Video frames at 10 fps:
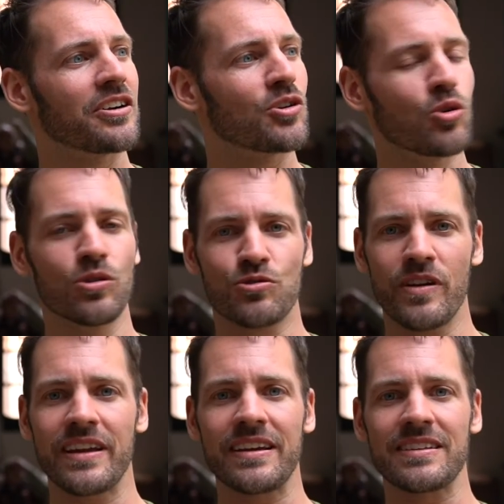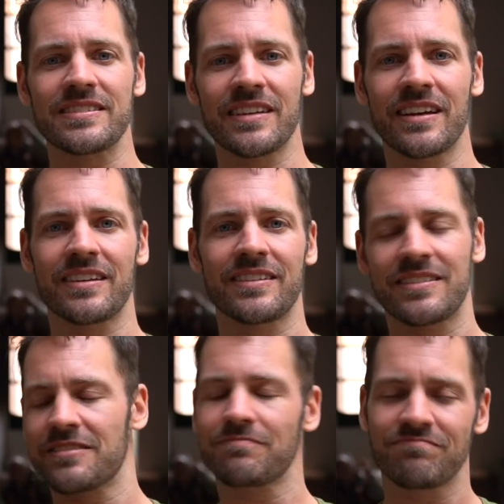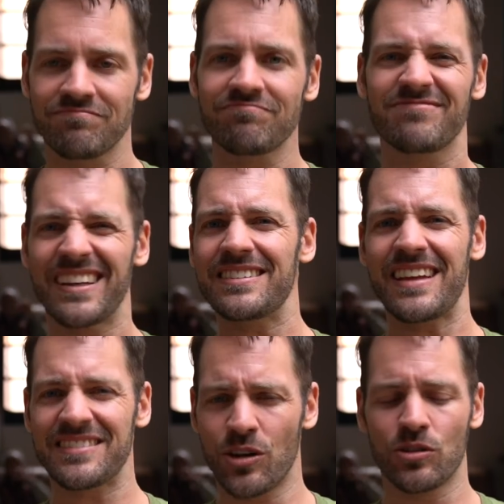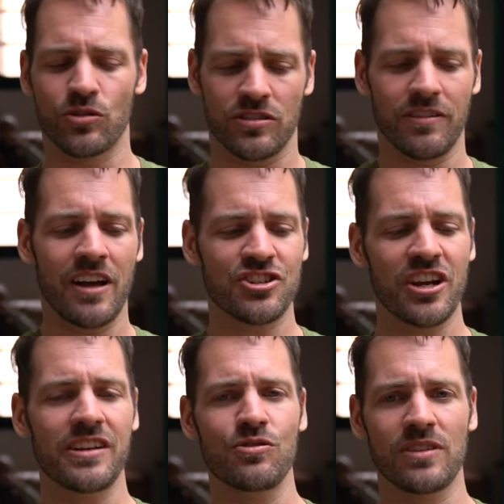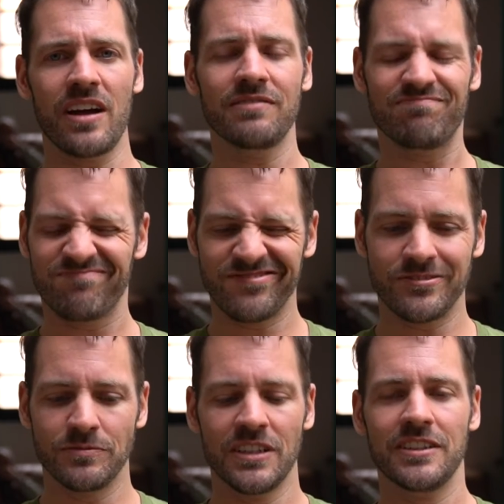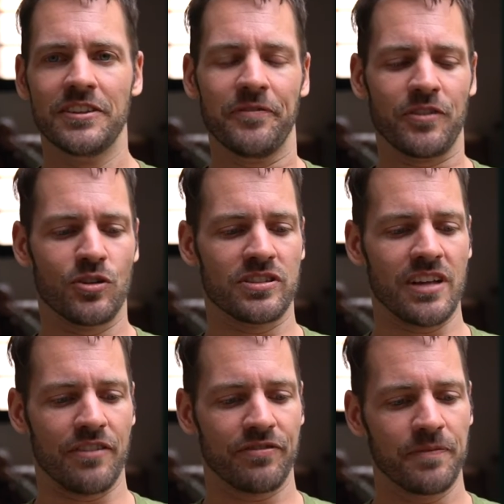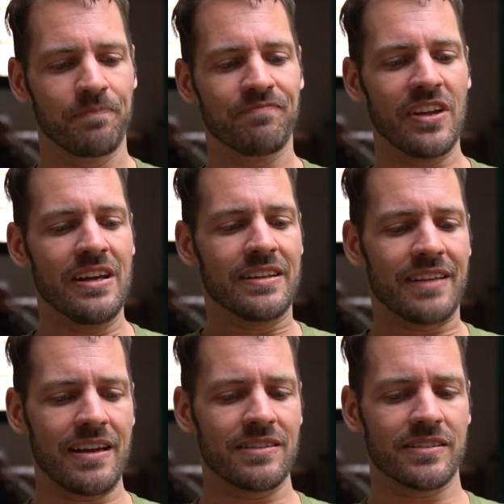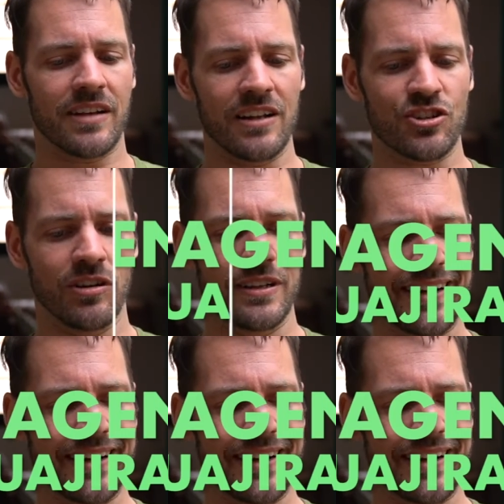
cool drinks, and that's all good. Rancheria Uta, good stuff. Then cultural